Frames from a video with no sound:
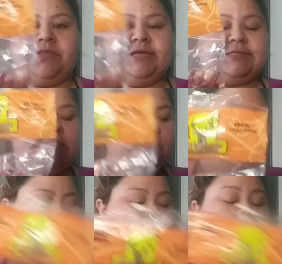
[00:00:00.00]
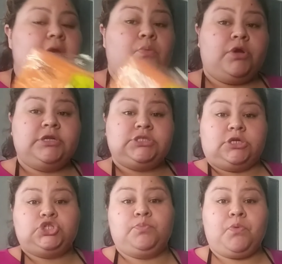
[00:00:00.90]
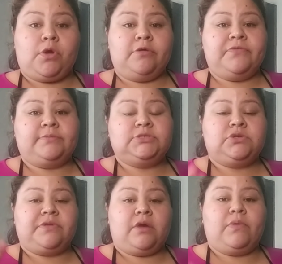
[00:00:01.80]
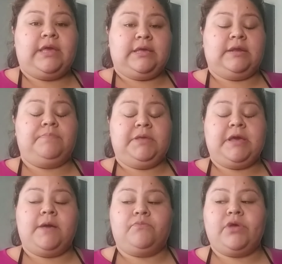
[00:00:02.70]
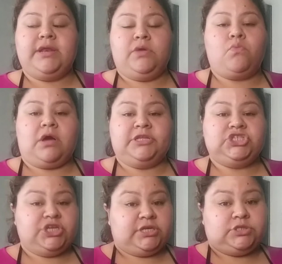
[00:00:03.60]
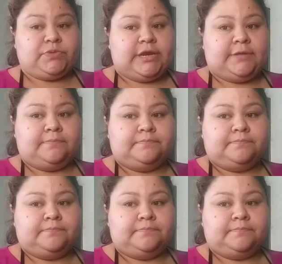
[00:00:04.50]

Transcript: these here, and we're gonna start to boil them so that way it can become ready while the chicken's ready.